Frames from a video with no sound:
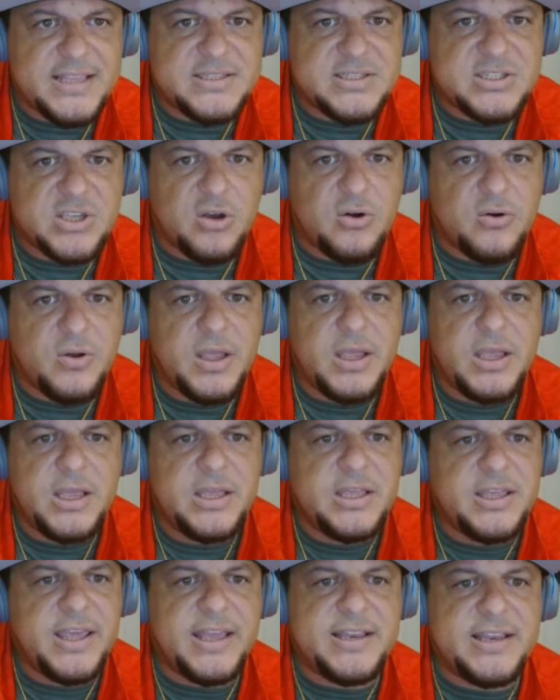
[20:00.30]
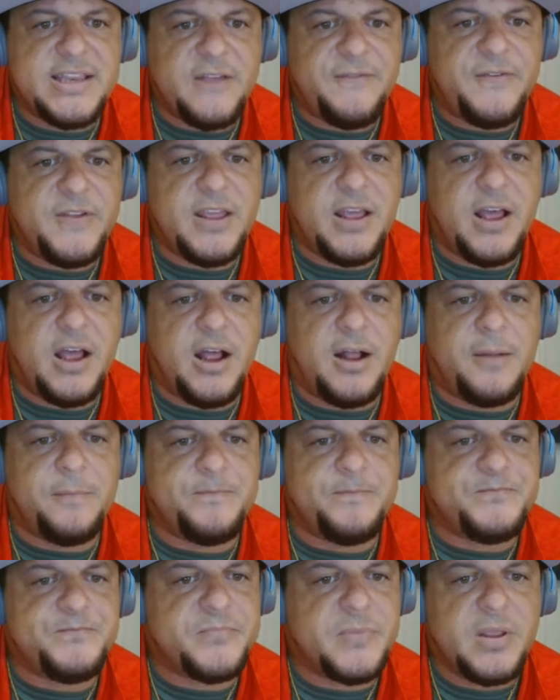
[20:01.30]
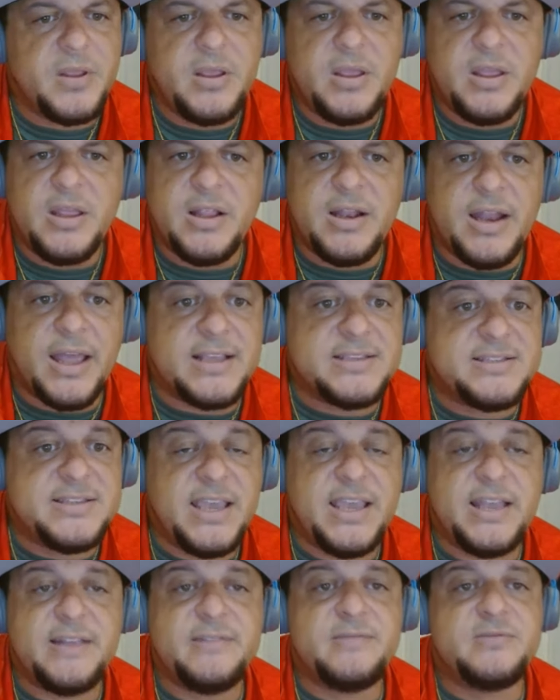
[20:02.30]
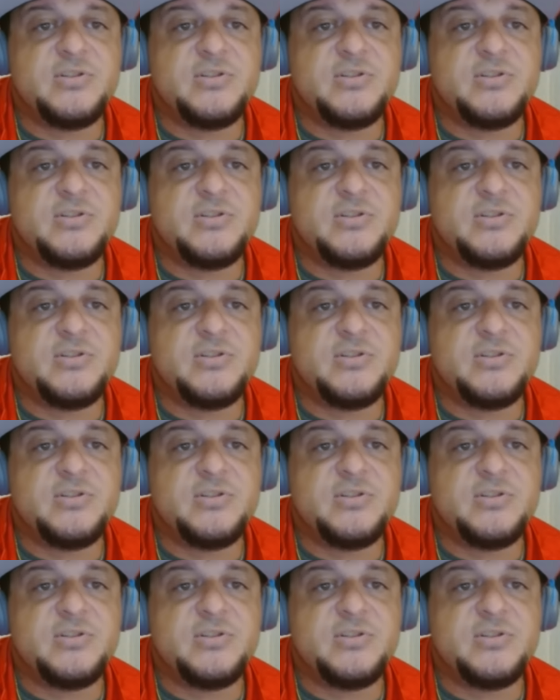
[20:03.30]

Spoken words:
So, yeah, definitely, like I said,